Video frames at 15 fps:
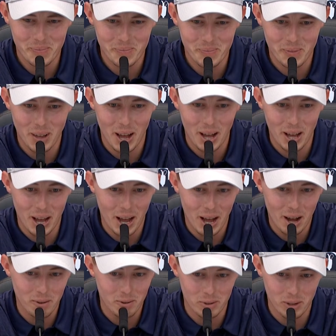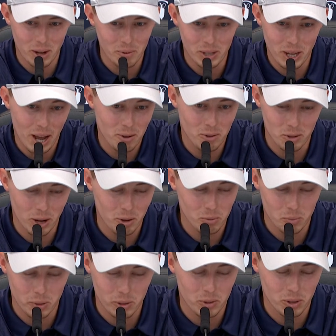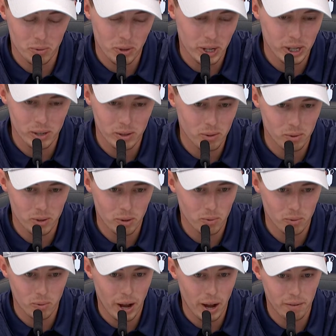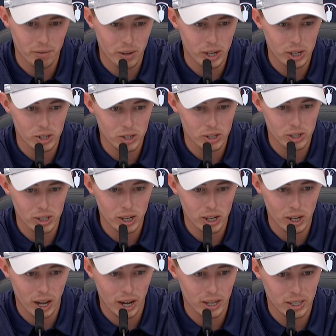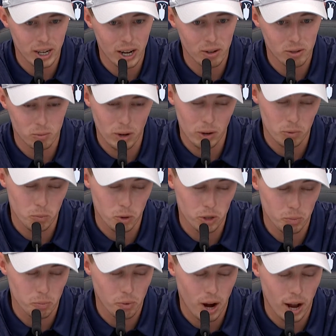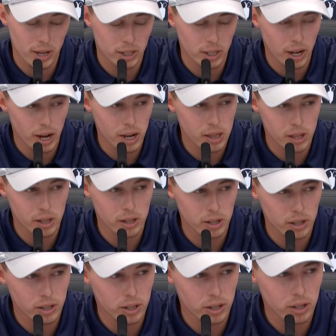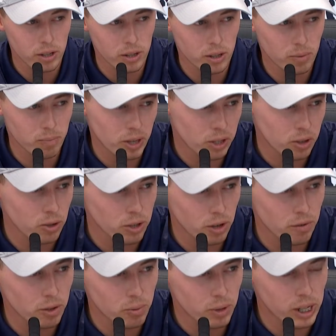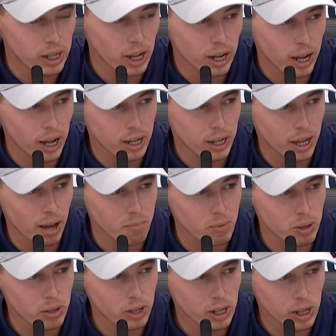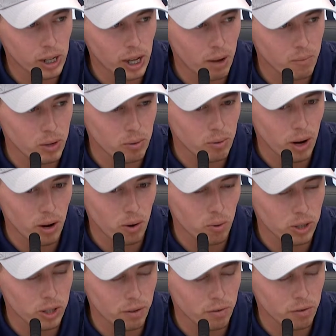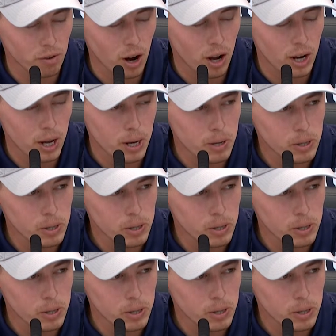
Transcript: was pleased with the week, the way I finished, and like I said, I was more surprised than anything that my scores over the weekend kind of kept me where I was after Friday.